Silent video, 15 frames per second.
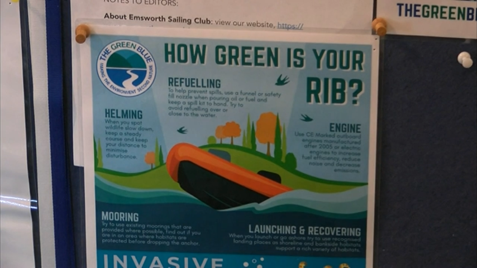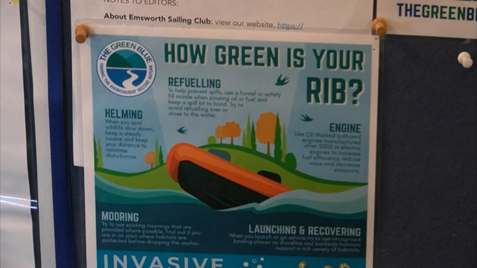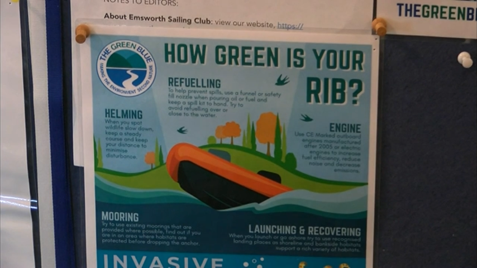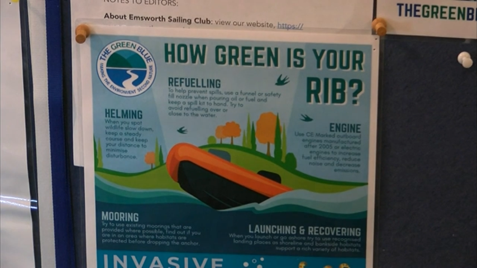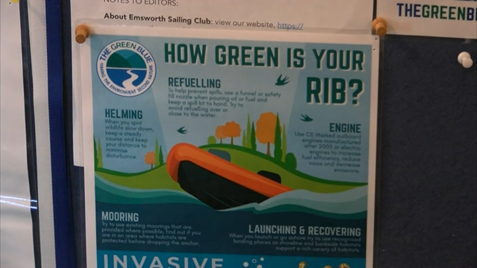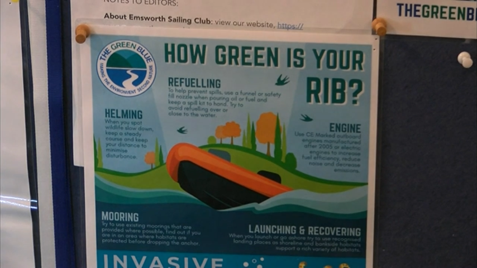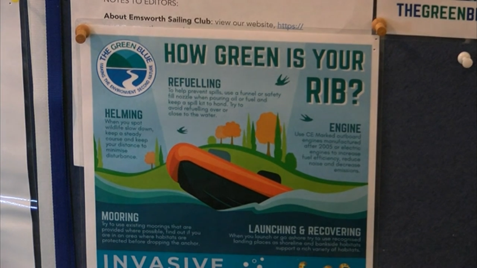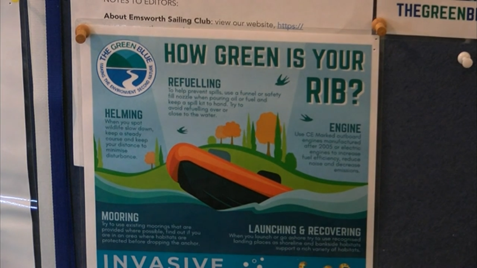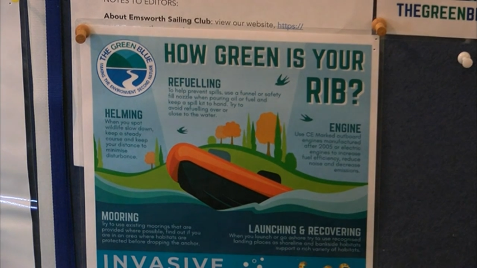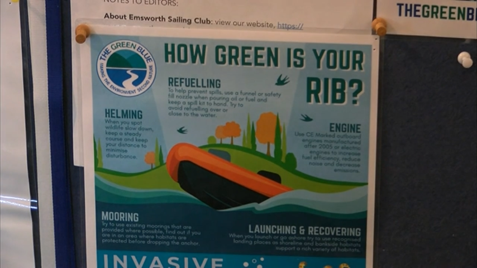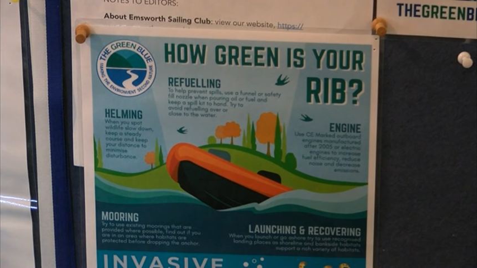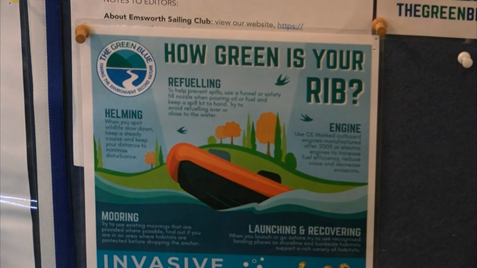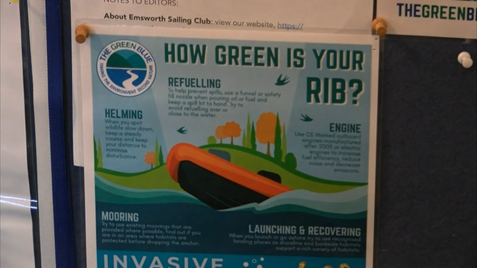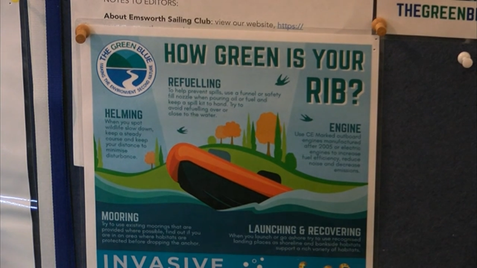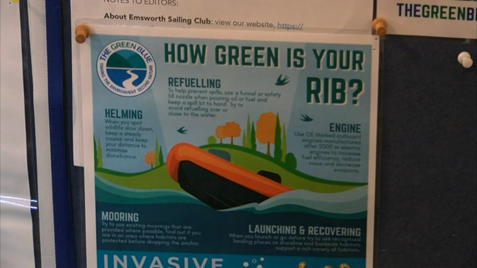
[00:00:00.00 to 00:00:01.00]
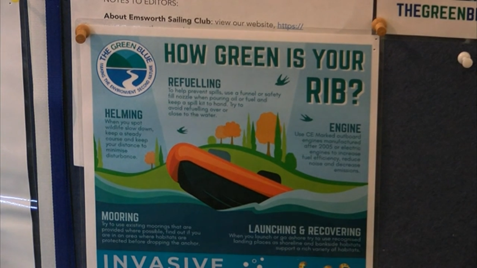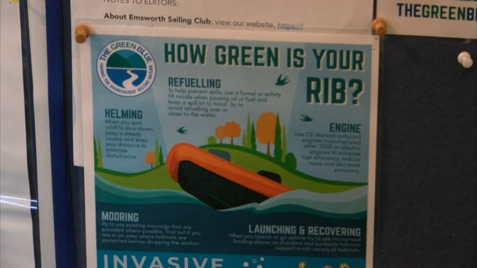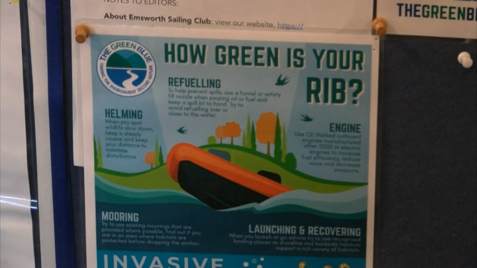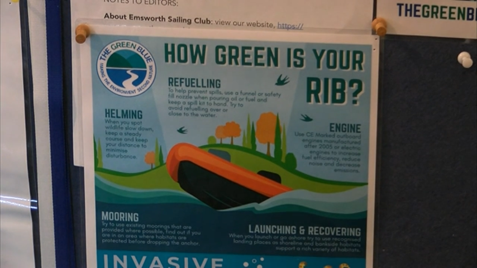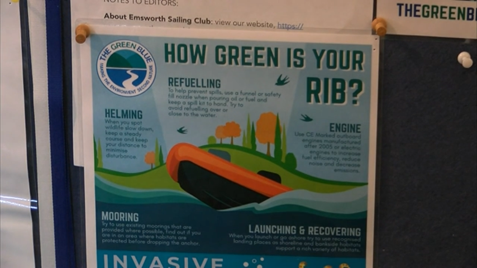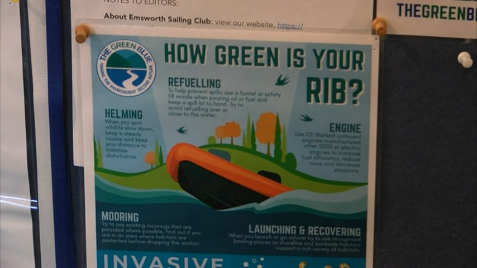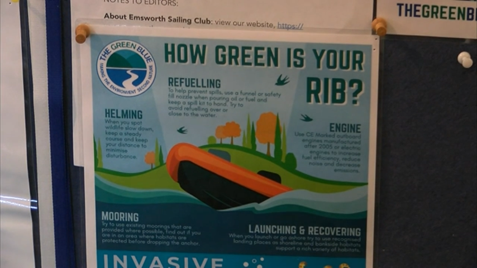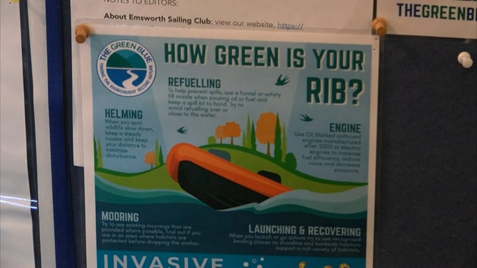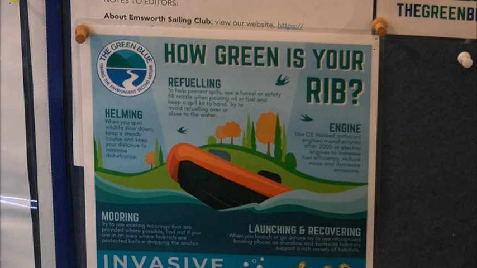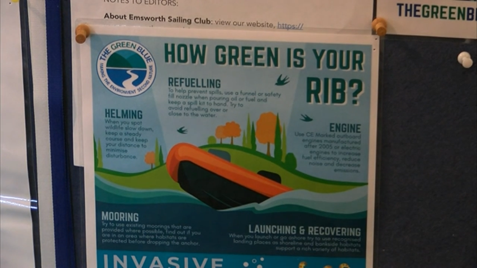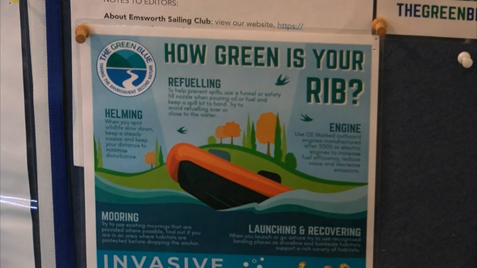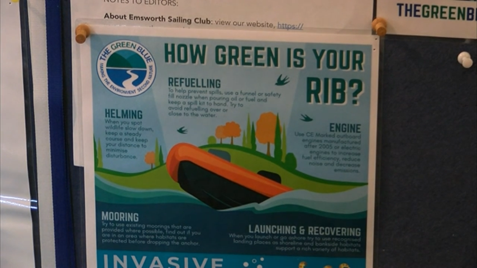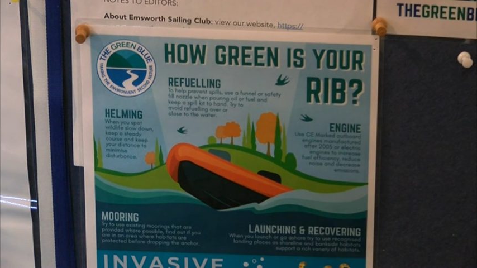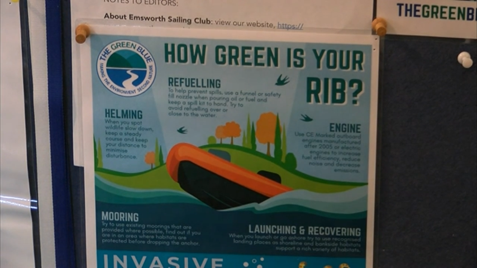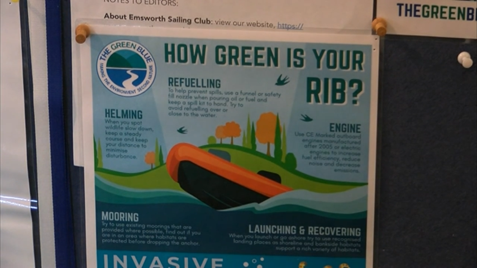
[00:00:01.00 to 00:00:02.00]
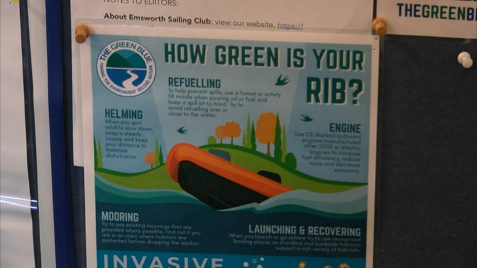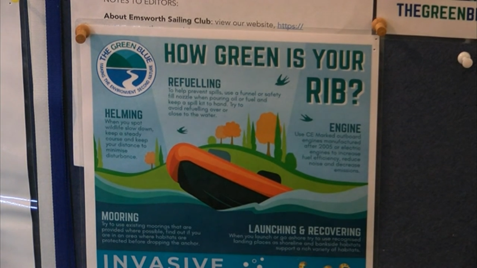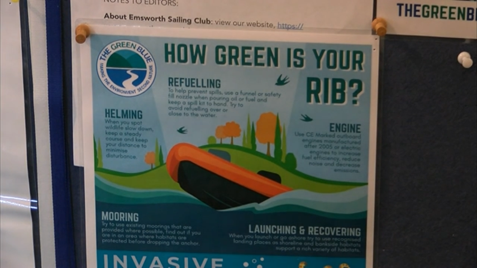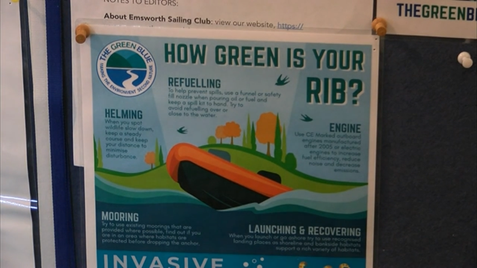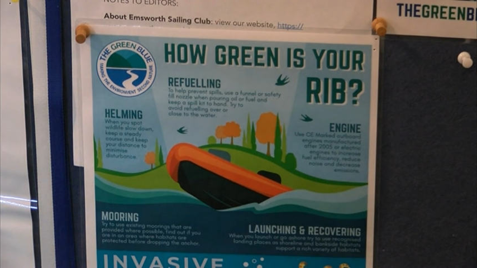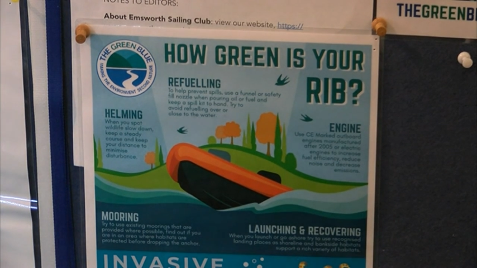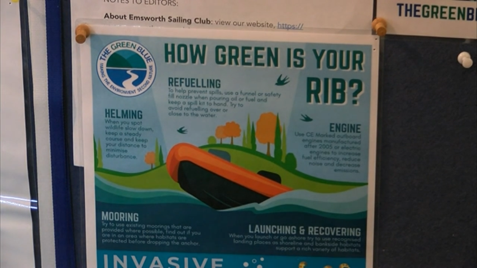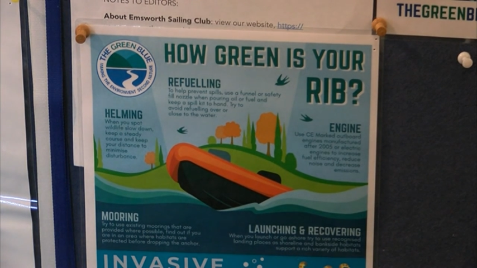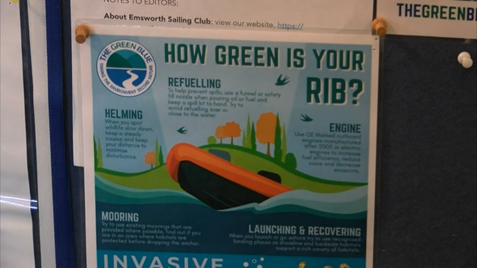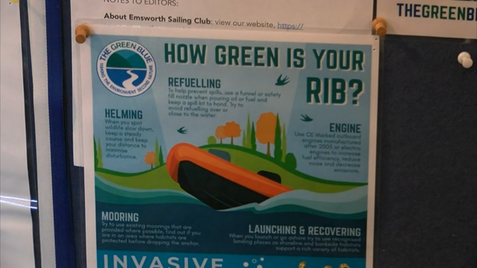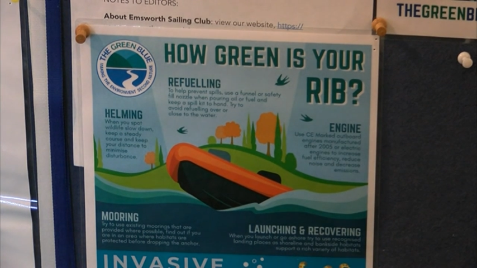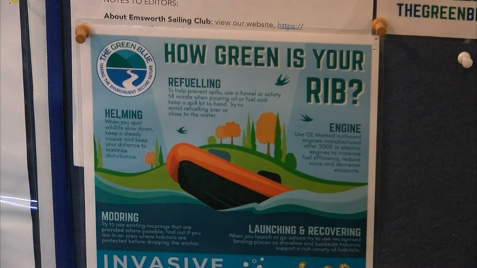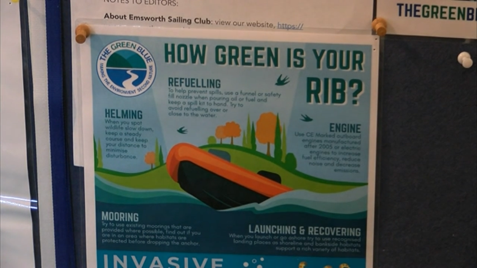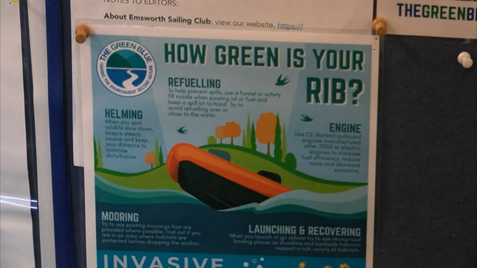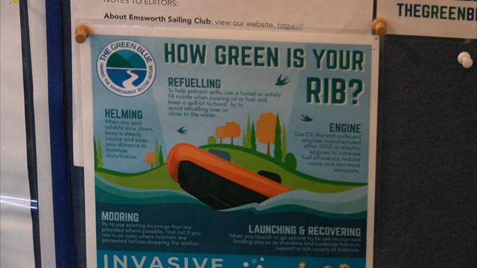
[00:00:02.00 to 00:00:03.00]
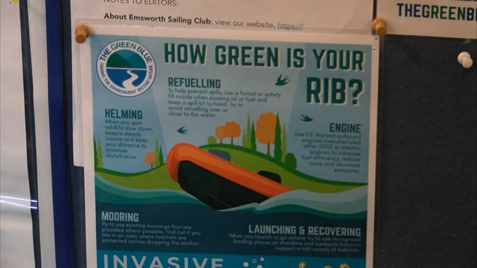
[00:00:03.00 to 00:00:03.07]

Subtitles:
No face is visible, so there are no lips to read.